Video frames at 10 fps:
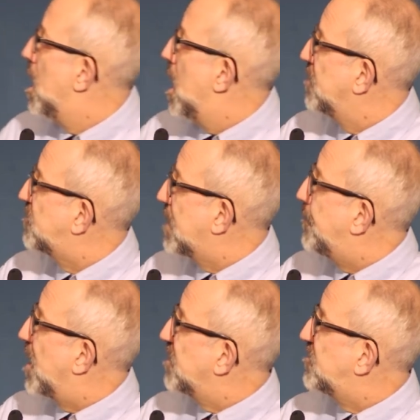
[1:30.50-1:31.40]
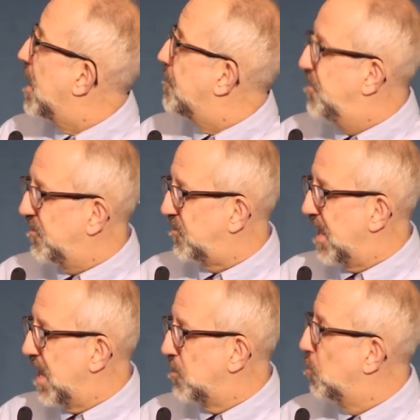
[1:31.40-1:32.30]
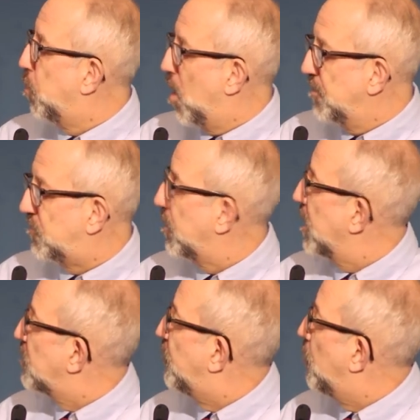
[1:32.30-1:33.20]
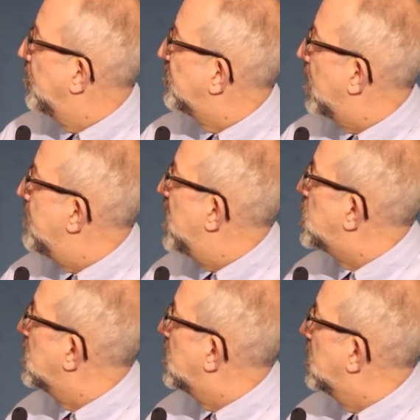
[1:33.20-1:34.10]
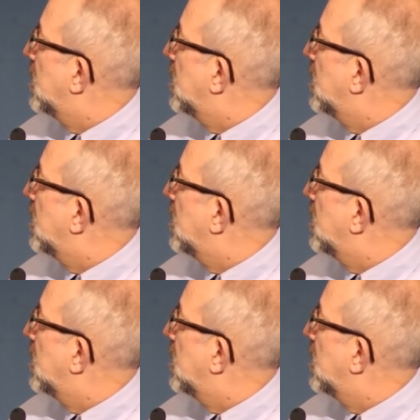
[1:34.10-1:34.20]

And step by step, this standard was transformed, as I mentioned,